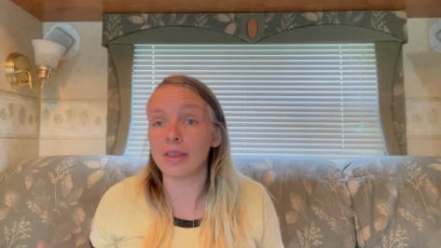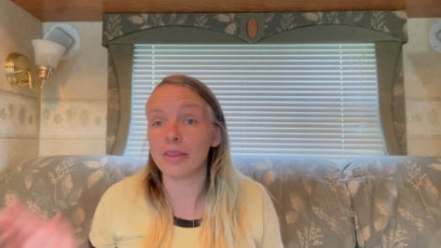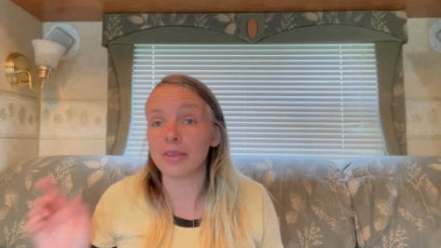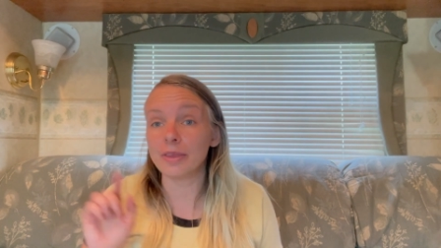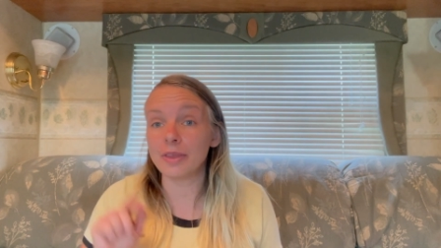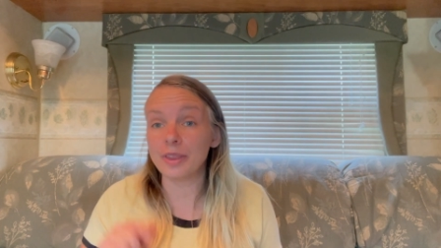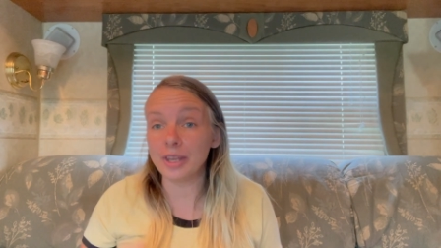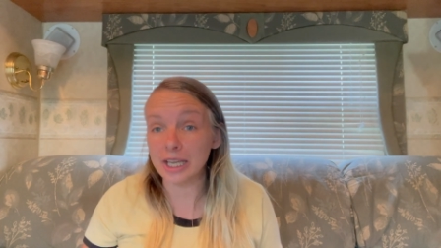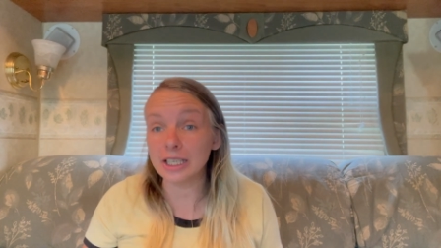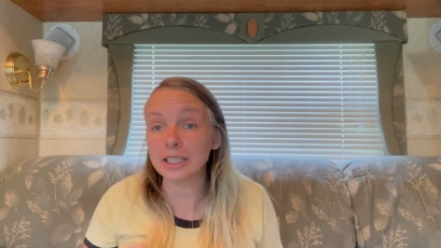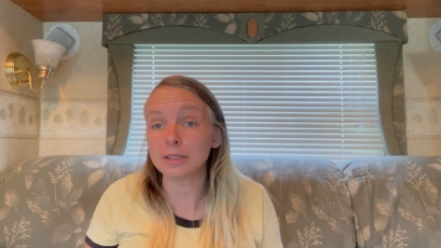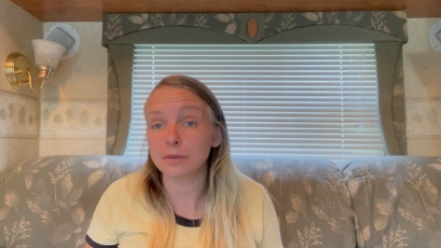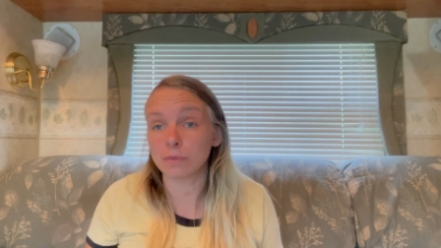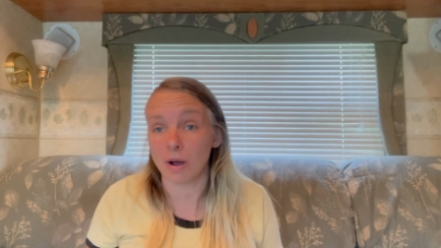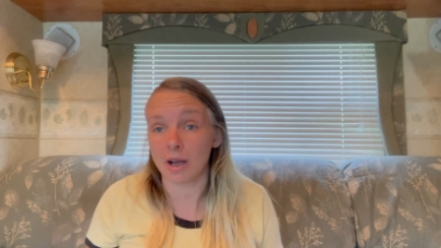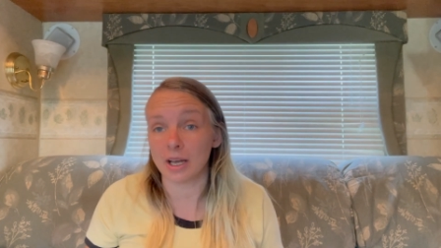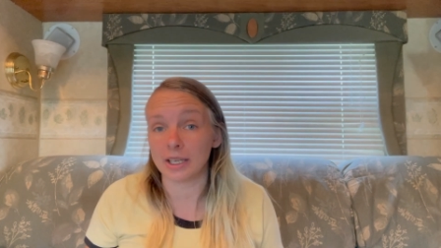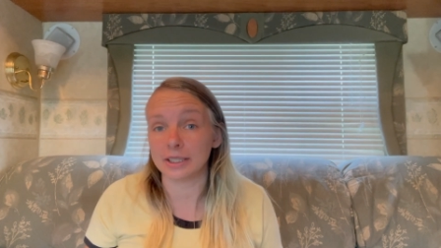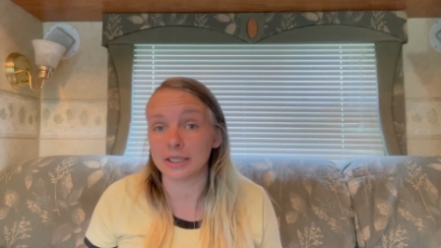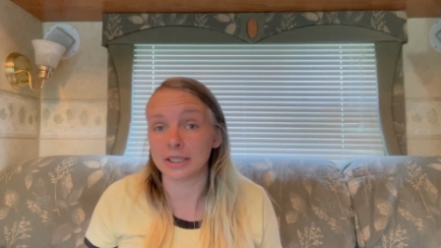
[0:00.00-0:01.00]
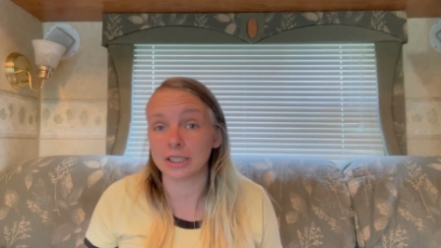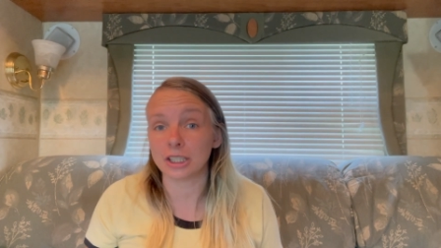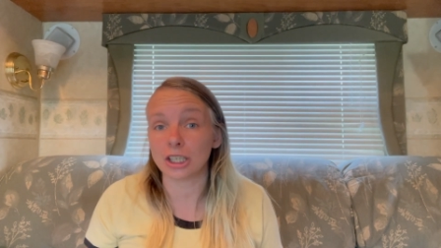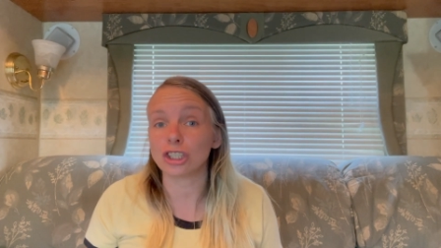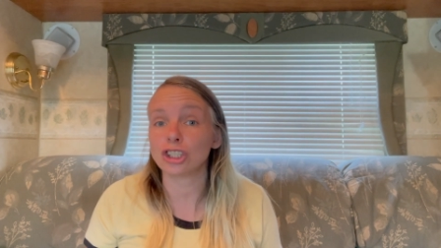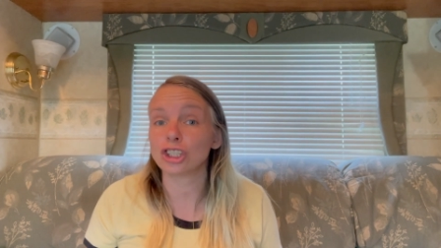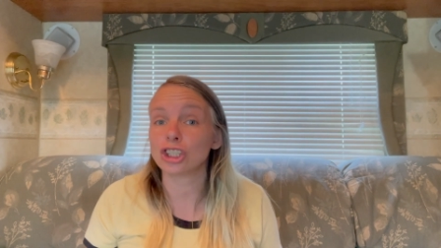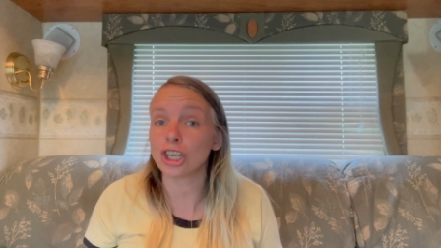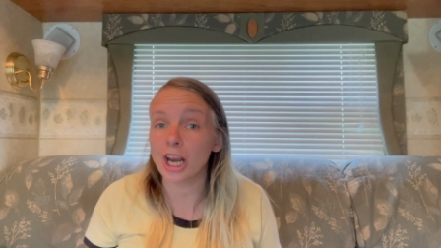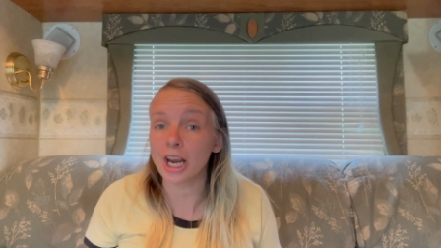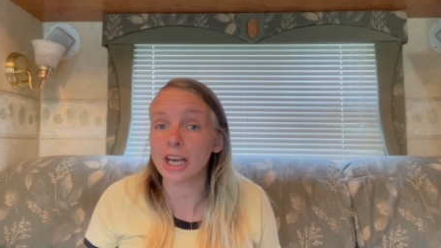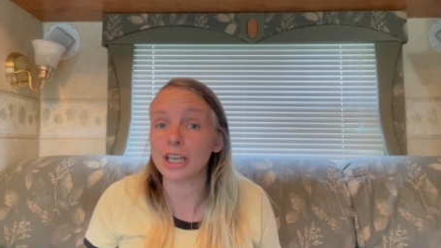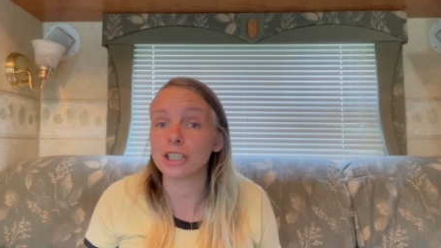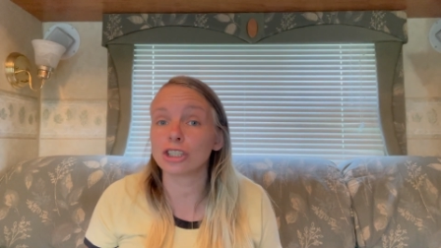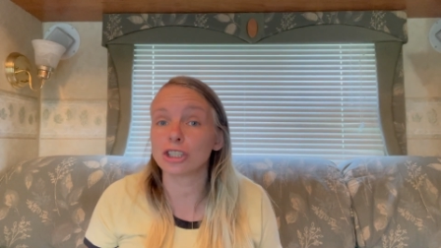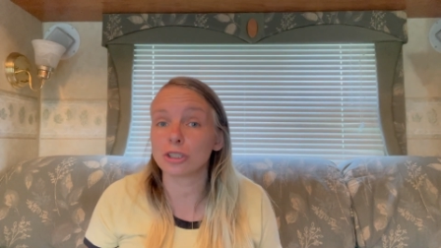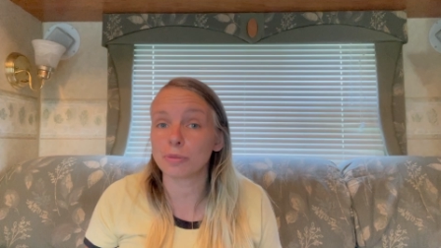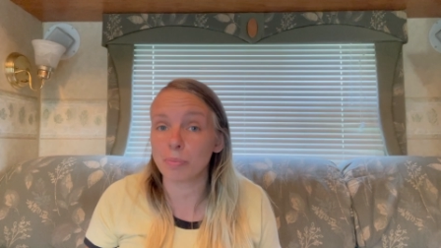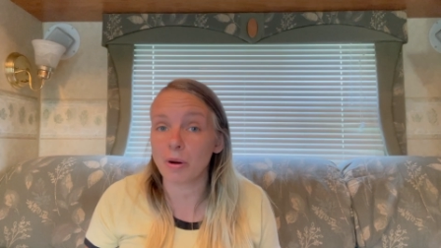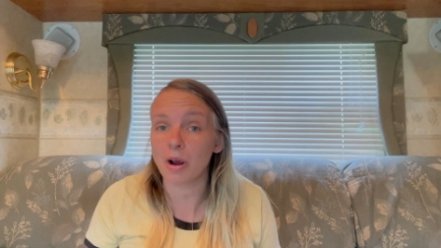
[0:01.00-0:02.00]
these ones
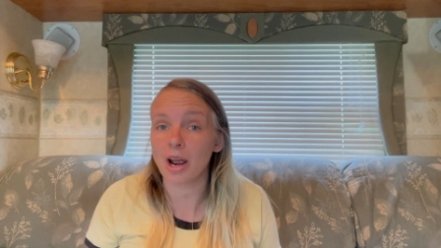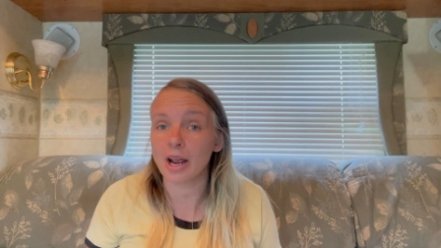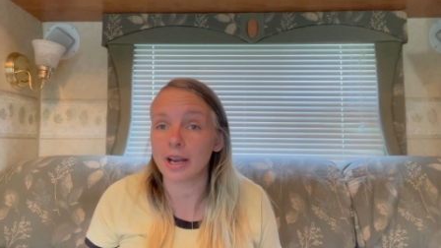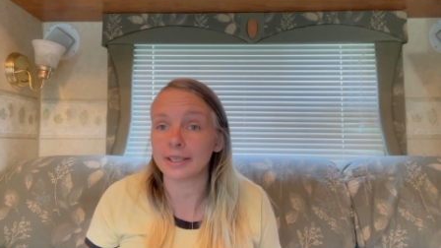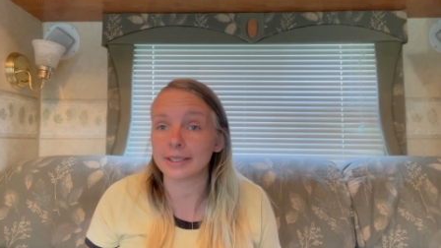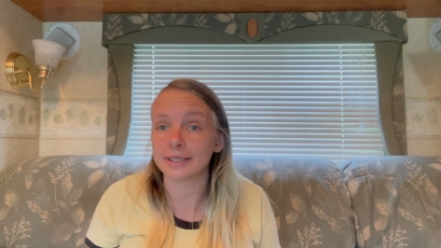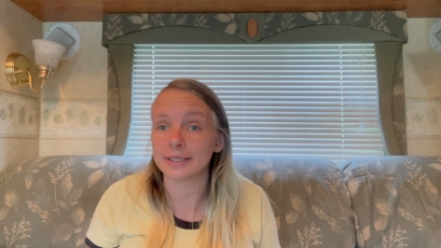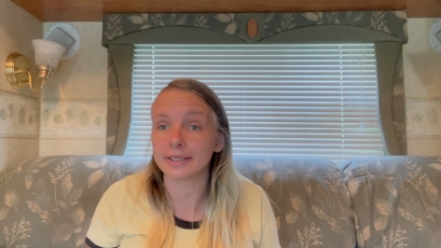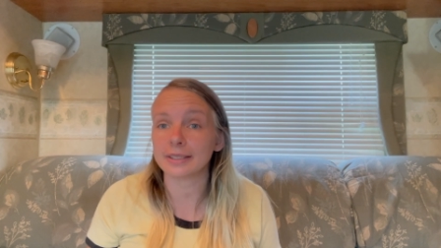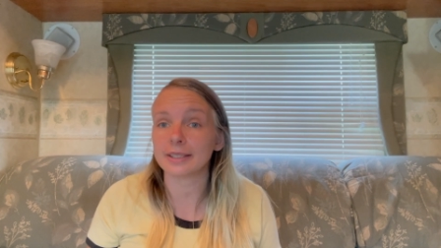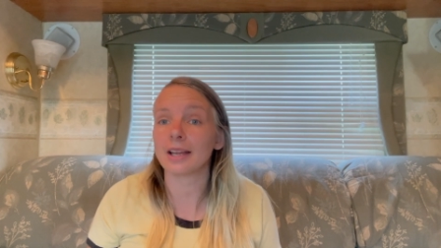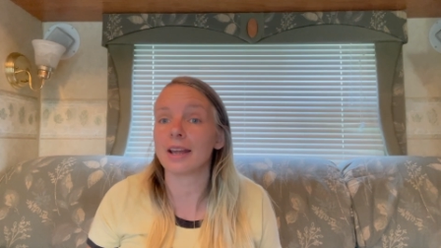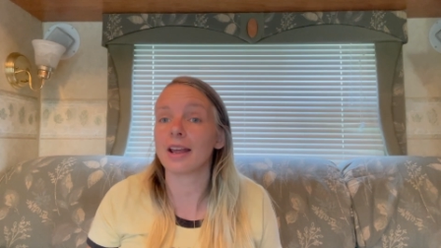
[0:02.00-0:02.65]
changed price